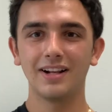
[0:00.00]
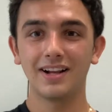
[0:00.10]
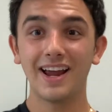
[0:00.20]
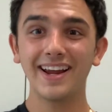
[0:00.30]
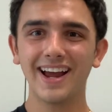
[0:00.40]

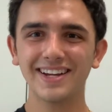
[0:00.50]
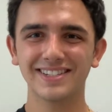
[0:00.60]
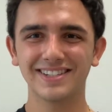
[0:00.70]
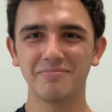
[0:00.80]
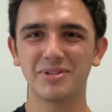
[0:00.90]
Hey
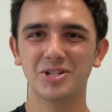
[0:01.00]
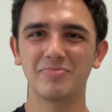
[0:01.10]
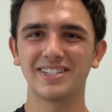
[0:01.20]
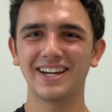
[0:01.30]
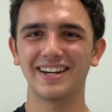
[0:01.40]
guys, Mr.
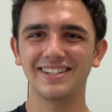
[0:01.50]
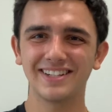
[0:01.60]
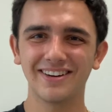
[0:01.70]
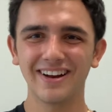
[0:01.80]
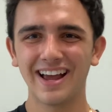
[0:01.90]
Mercedes
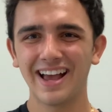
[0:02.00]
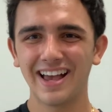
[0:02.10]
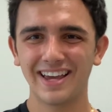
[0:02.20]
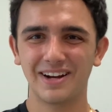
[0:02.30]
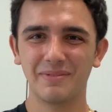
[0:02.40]
here,
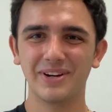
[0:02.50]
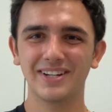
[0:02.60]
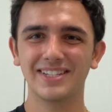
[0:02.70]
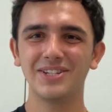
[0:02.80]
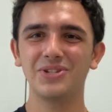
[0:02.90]
and I'm here to
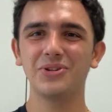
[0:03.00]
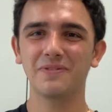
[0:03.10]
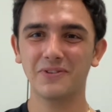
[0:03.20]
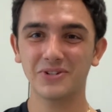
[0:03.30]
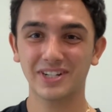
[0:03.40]
teach you your
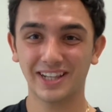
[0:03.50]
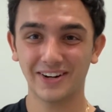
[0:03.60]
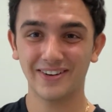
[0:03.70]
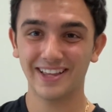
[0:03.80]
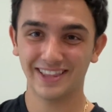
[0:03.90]
first
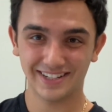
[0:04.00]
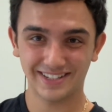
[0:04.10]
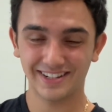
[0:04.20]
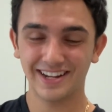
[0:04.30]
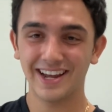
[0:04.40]
clarinet
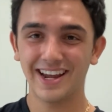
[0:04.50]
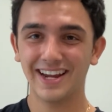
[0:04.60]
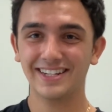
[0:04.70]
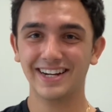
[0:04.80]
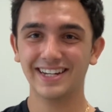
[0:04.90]
lesson.
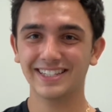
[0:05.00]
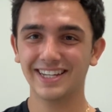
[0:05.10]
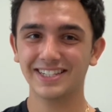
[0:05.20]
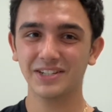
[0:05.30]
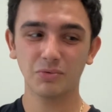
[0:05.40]
In today's
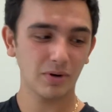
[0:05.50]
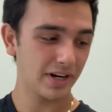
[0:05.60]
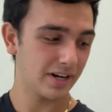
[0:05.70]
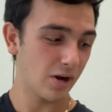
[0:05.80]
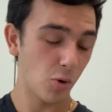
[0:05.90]
lesson, we're
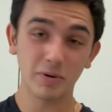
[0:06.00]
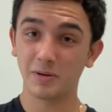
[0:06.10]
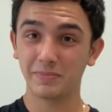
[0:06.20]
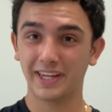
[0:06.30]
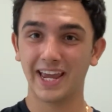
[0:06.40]
going to open
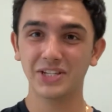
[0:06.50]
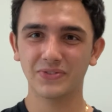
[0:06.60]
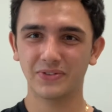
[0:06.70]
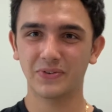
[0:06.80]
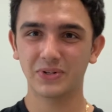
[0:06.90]
up the case for
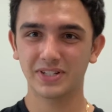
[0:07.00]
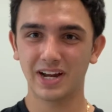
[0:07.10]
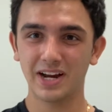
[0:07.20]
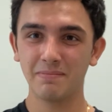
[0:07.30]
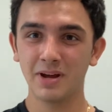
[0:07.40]
the first
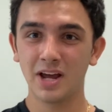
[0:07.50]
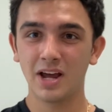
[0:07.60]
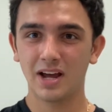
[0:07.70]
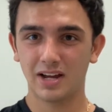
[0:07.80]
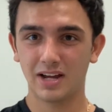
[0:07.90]
time.
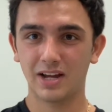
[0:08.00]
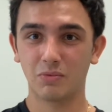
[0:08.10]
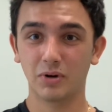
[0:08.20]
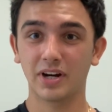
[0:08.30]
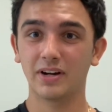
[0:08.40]

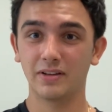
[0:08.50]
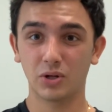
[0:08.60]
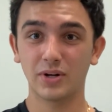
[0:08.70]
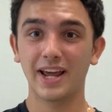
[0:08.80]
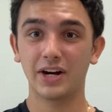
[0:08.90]
We're going to
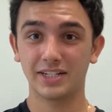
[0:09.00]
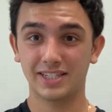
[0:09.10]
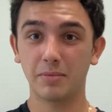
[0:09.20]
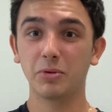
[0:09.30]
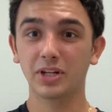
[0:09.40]
learn how to
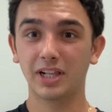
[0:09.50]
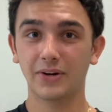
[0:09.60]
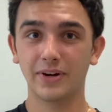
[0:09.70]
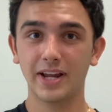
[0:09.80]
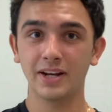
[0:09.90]
assemble the
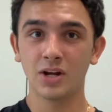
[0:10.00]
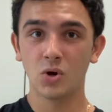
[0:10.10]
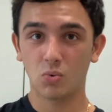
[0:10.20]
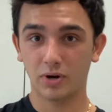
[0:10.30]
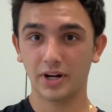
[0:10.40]
clarinet.
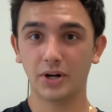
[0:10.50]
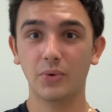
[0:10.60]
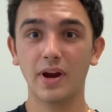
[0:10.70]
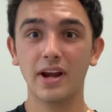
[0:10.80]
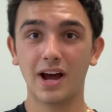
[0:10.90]
We're going to
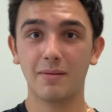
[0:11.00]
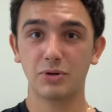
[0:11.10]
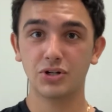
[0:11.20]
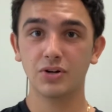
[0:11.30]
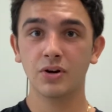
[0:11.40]
create an
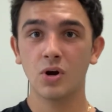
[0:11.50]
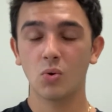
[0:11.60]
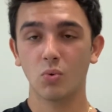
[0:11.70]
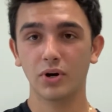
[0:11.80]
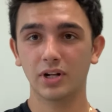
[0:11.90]
embouchure.
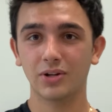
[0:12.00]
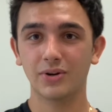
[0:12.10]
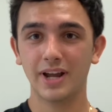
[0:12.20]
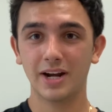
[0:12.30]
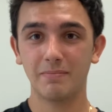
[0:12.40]
We're going to
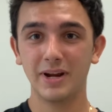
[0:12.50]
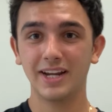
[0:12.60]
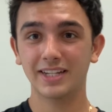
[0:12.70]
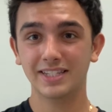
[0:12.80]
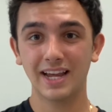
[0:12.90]
learn how to make
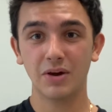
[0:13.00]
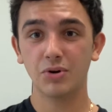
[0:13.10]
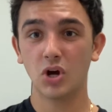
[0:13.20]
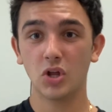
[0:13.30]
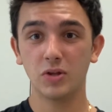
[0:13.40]
a
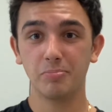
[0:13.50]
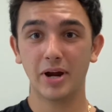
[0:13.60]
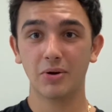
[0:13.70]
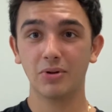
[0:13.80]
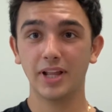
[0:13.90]
sound on the
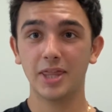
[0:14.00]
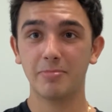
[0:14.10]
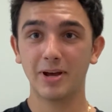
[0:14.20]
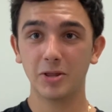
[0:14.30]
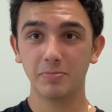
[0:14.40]
barrel and the
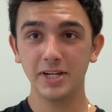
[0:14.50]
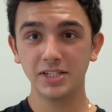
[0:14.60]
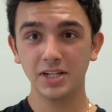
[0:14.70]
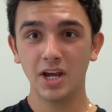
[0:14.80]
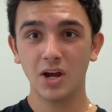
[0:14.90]

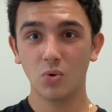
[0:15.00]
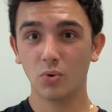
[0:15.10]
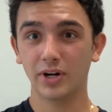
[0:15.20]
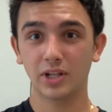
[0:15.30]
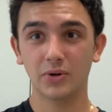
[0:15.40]
mouthpiece.
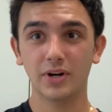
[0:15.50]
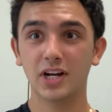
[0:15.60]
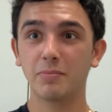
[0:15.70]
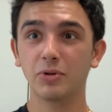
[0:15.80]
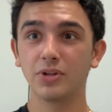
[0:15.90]
We're going to learn a
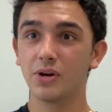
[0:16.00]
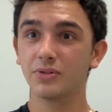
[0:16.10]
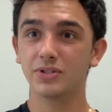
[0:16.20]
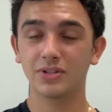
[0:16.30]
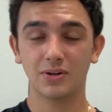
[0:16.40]
couple
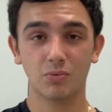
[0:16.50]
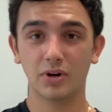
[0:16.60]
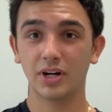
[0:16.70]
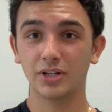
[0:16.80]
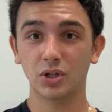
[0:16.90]
notes. We're
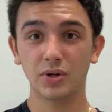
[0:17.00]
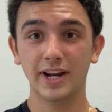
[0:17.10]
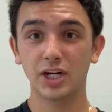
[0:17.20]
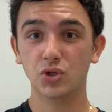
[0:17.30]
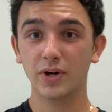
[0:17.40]
going to learn how
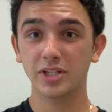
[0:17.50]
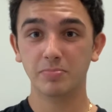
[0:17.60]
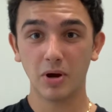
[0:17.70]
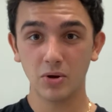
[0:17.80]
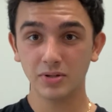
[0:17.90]
to
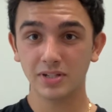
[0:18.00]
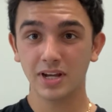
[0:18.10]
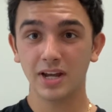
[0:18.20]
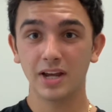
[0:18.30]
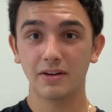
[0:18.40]
transpose
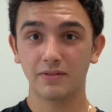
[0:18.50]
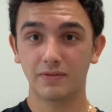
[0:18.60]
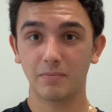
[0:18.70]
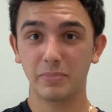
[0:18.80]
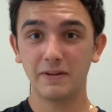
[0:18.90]

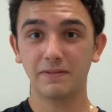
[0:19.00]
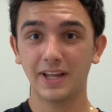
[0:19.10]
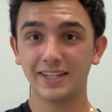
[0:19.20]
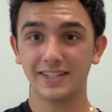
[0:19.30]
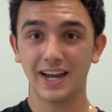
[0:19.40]
from B
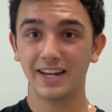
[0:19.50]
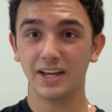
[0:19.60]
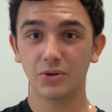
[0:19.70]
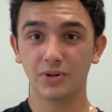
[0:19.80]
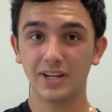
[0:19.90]
flat to any
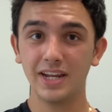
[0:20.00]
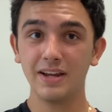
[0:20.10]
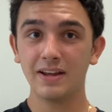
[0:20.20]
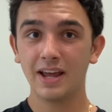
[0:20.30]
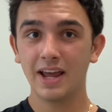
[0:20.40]
other key.
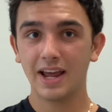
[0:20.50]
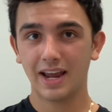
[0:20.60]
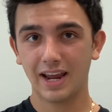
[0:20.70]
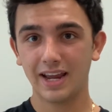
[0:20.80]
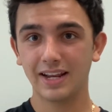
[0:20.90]

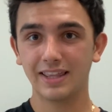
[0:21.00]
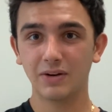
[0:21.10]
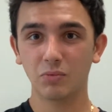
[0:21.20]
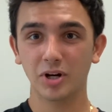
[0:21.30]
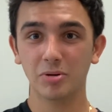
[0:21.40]
And
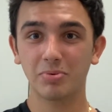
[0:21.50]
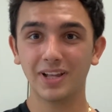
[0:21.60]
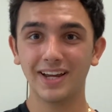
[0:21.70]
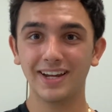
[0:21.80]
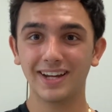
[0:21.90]
then we're going to
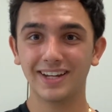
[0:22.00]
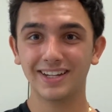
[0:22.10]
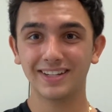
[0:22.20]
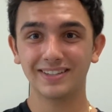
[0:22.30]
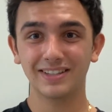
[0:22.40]
play
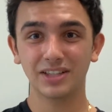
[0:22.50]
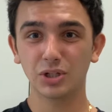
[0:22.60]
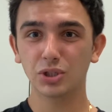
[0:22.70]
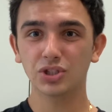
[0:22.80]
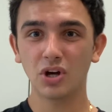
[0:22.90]
a
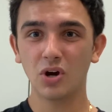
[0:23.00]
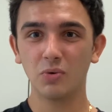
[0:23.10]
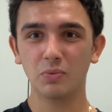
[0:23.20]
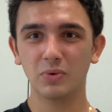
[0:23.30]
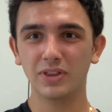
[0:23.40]
little
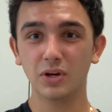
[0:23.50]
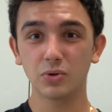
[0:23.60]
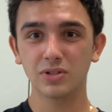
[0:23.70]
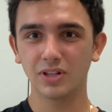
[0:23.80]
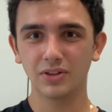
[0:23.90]
song with
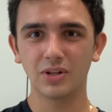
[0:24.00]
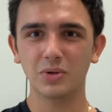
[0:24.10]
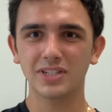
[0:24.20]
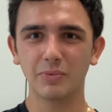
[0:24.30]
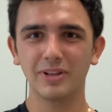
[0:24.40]
those
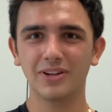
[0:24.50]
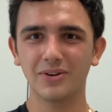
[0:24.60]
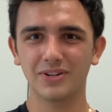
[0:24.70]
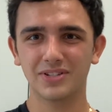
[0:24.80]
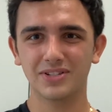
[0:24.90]
notes that we
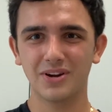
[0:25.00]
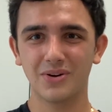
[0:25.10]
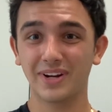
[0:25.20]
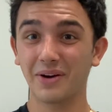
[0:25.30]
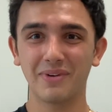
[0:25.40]
learned.
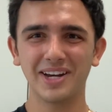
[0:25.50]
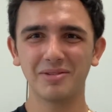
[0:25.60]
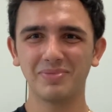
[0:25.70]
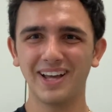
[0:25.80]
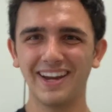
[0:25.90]
So get ready to
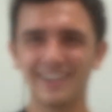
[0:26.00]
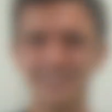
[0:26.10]
play.